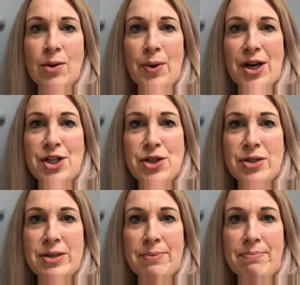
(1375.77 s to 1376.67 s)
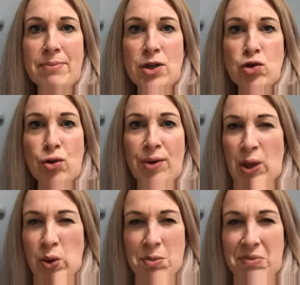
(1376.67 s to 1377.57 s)
we're going to do some drawing
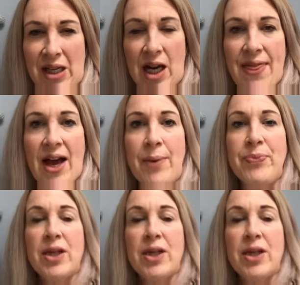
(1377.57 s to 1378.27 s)
or something like that.